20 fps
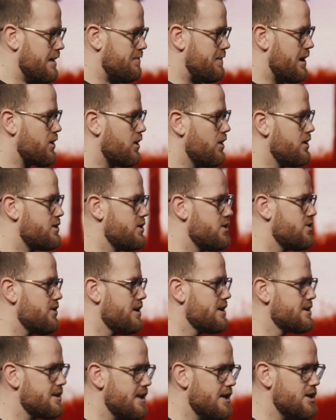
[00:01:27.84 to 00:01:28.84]
my go-to
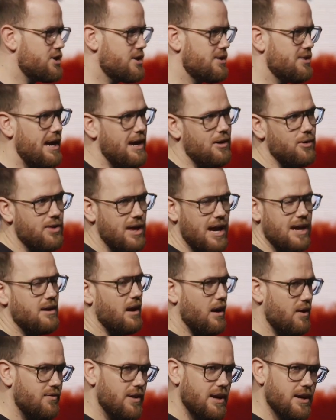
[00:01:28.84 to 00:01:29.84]
translation, that or the
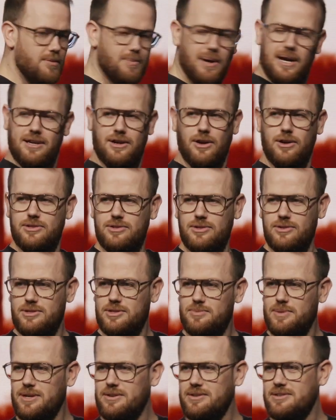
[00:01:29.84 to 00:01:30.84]
NIV or my go-to,
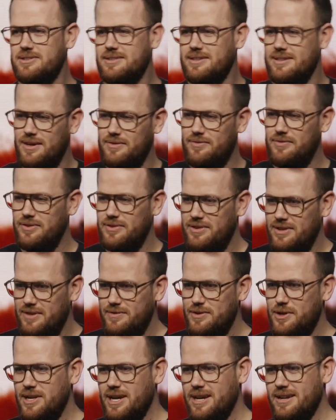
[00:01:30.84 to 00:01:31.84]
to be honest. Love
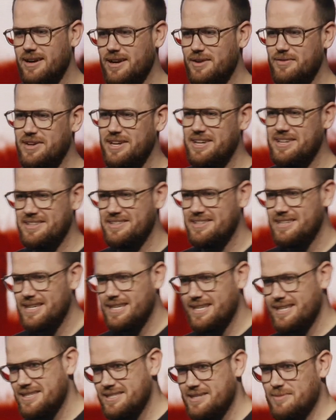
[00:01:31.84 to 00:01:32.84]
a good NIV.
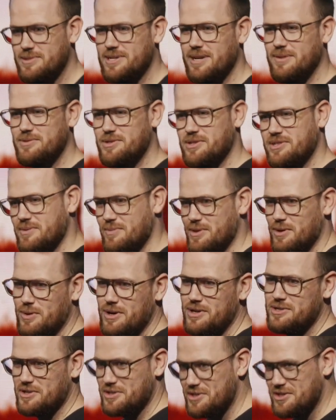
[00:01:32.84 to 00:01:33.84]
Sometimes just some of the words are